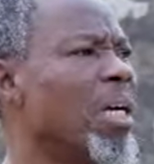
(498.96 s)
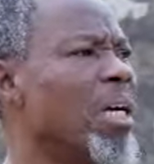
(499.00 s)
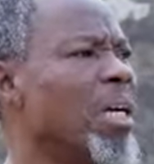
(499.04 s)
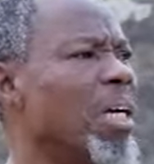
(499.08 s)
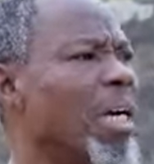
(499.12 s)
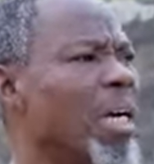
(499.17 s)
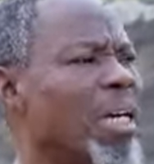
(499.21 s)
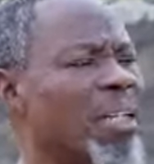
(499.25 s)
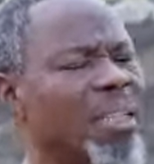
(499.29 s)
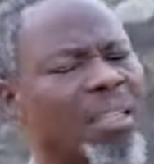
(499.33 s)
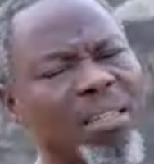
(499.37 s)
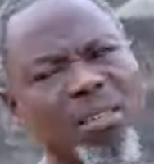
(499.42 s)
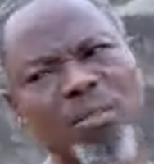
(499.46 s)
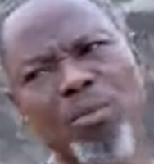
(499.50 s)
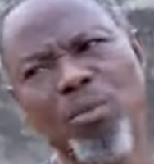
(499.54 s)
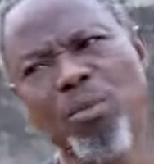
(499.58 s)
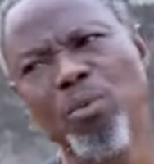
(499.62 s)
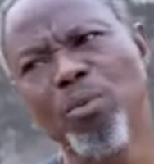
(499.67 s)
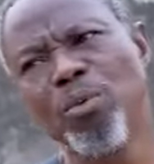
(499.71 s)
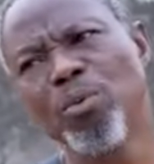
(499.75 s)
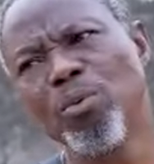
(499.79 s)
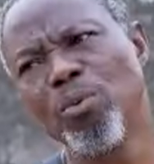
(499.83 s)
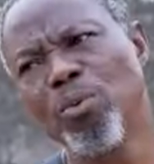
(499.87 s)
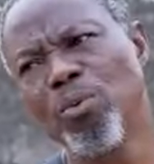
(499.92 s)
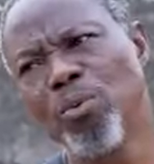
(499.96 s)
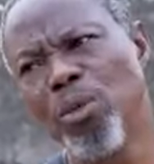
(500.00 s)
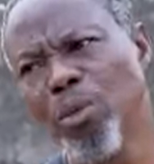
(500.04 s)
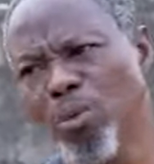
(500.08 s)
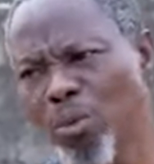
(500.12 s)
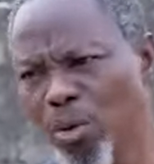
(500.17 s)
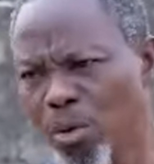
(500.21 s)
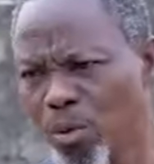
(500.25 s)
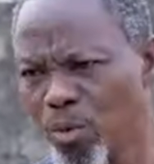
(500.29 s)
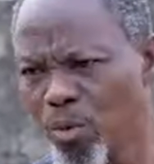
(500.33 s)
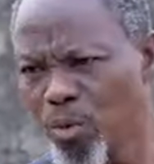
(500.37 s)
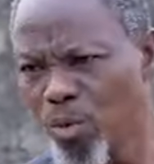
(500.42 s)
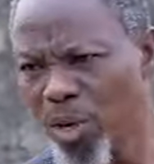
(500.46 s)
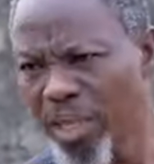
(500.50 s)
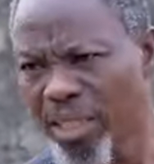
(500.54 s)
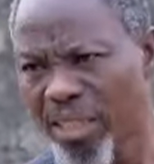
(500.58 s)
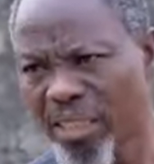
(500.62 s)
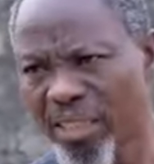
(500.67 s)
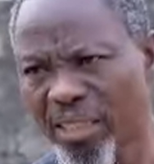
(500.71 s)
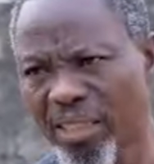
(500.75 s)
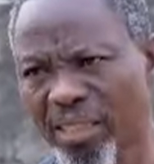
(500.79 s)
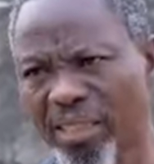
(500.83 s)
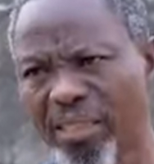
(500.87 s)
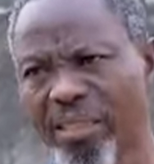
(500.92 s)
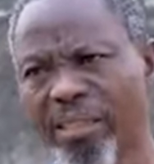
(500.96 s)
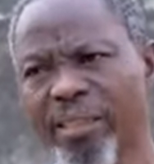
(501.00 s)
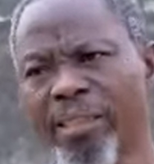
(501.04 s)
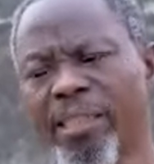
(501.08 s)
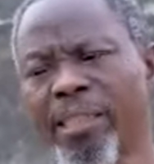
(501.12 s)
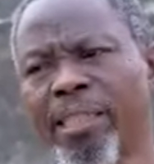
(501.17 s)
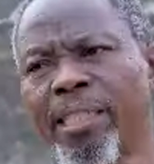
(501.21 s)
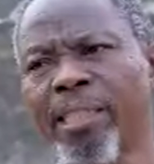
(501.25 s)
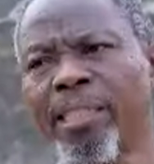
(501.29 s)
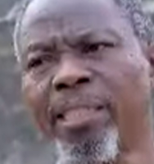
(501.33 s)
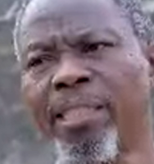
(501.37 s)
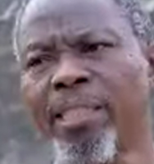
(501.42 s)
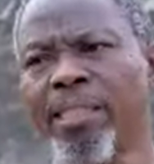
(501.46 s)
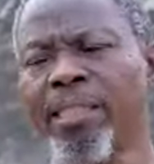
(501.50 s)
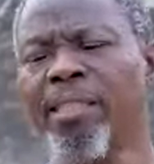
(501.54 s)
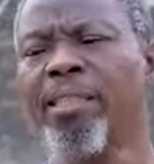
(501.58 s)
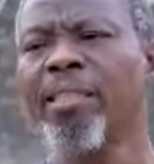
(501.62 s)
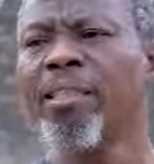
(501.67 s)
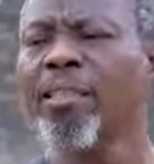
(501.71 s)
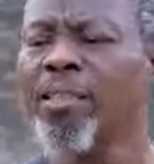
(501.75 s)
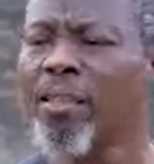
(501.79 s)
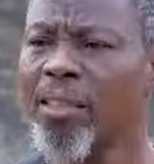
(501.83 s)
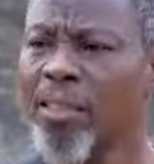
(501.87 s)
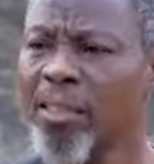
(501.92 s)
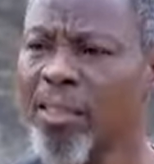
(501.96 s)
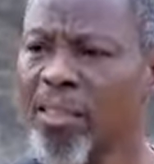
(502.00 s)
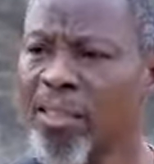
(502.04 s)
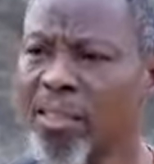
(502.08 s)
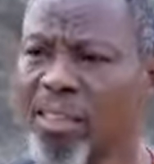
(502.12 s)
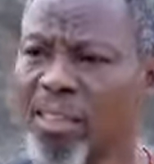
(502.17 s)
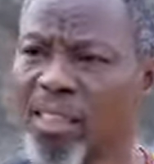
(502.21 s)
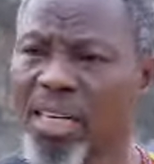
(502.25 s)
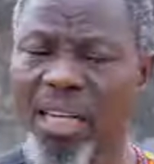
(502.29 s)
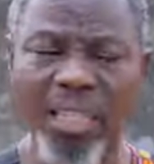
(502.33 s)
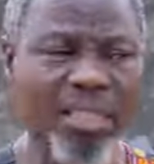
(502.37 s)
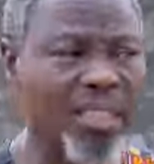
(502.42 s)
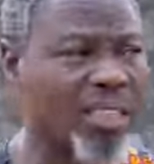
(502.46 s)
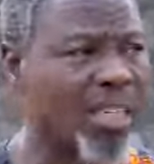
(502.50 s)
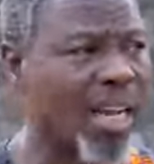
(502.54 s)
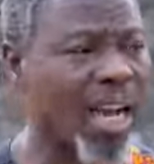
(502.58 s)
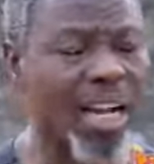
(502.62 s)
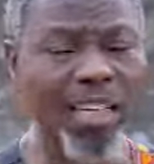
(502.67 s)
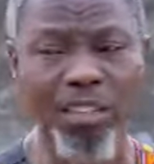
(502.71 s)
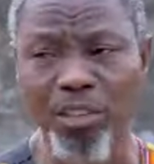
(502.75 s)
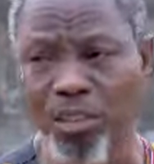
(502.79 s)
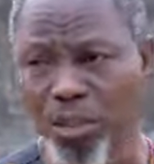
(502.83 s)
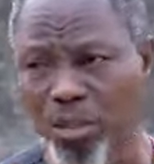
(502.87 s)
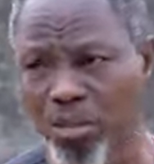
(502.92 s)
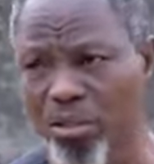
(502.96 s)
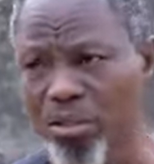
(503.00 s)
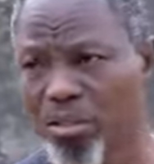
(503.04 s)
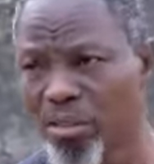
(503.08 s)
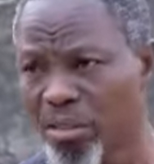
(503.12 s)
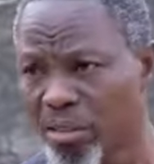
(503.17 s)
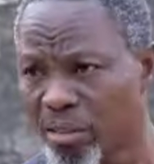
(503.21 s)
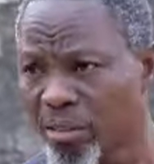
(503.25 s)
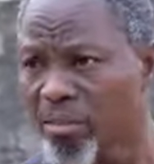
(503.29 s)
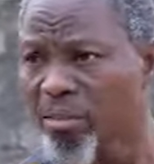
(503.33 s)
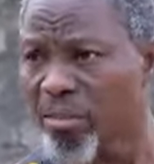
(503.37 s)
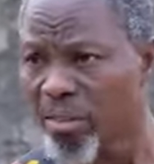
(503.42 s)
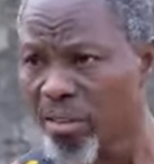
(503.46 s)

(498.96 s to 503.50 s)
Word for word: I think we will wait till the next adjourned